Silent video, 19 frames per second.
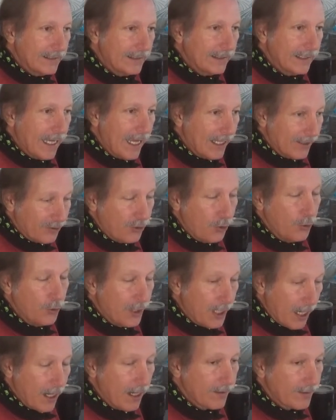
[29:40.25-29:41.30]
has two
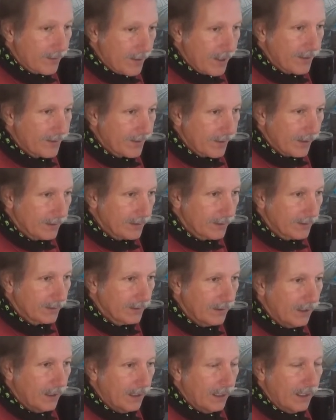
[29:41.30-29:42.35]
characteristics.
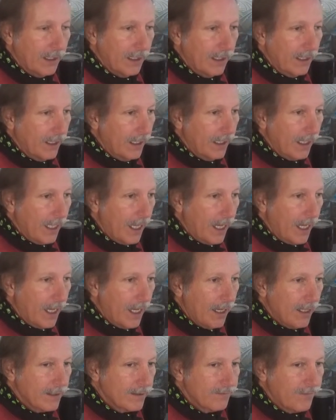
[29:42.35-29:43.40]
It
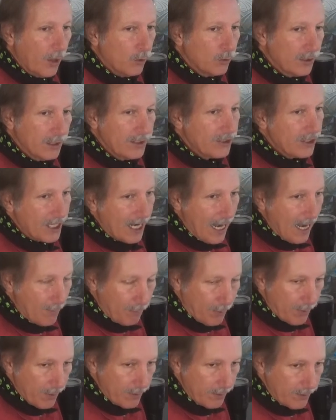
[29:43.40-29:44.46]
has voltage and
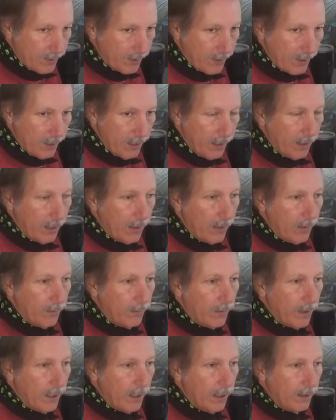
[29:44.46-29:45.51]
amperage.
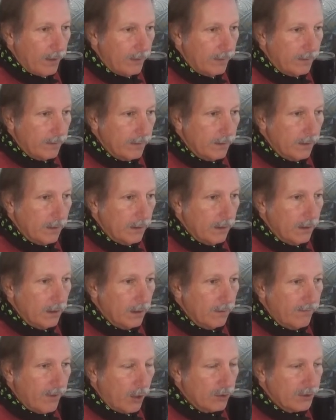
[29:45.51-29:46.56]
Well,
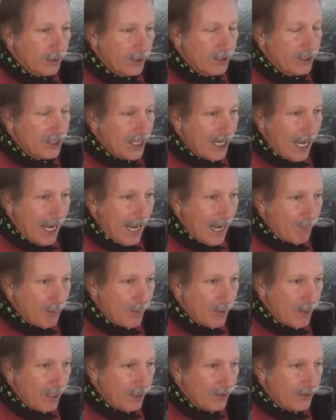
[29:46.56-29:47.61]
voltage and
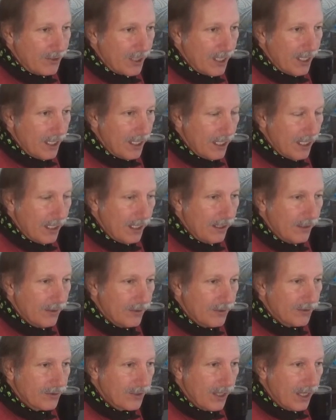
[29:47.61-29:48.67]
amperage
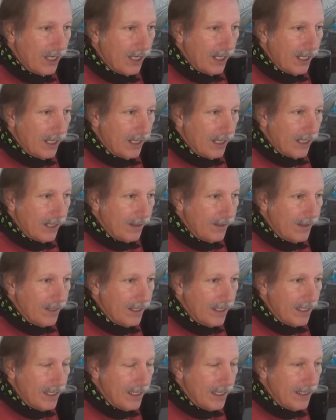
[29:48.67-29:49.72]
is
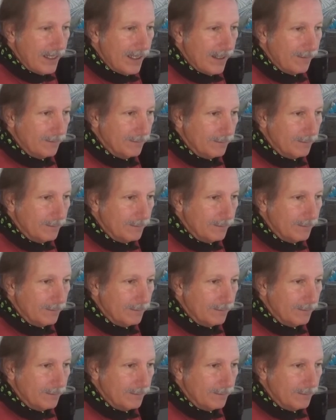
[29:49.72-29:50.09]
the